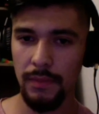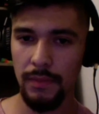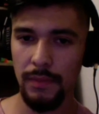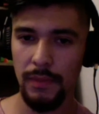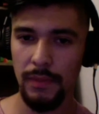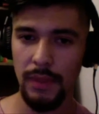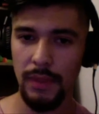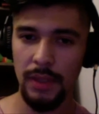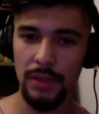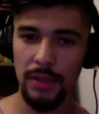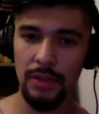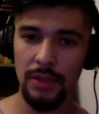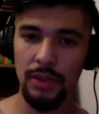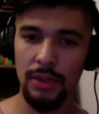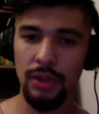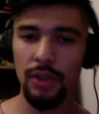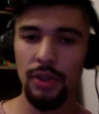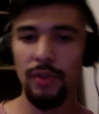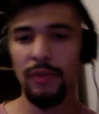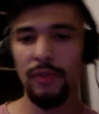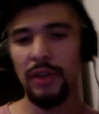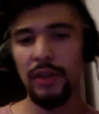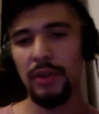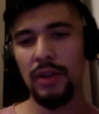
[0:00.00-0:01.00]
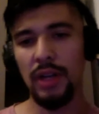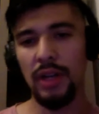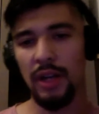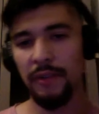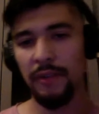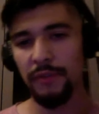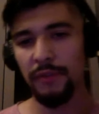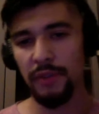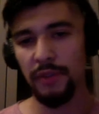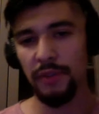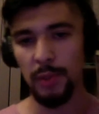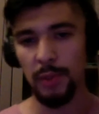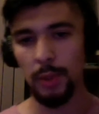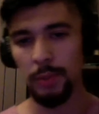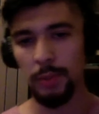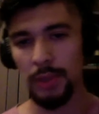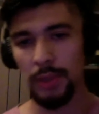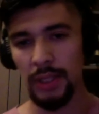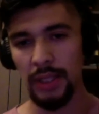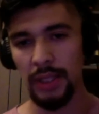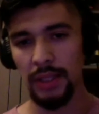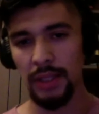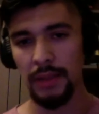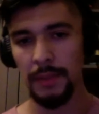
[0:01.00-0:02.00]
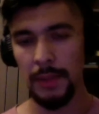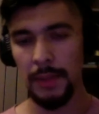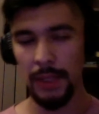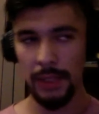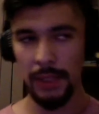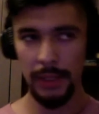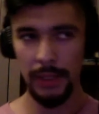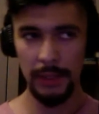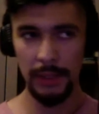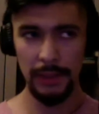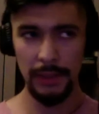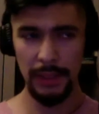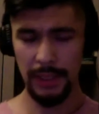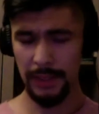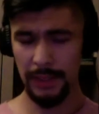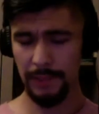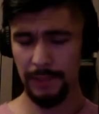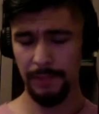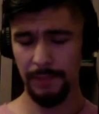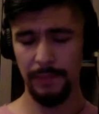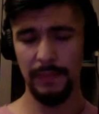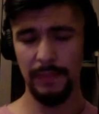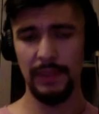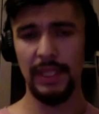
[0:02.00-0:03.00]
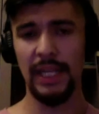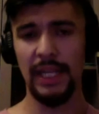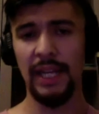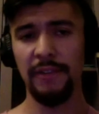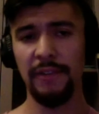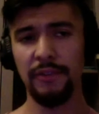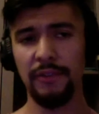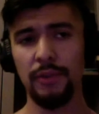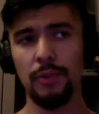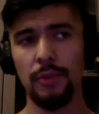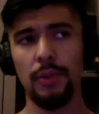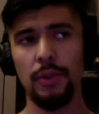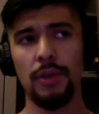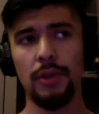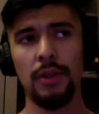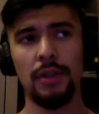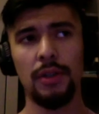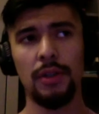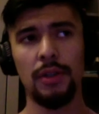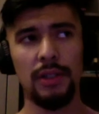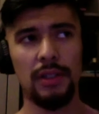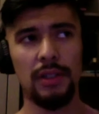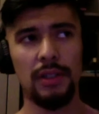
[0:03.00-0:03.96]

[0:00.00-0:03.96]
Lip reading: so you're very comfortable with it. Afterward,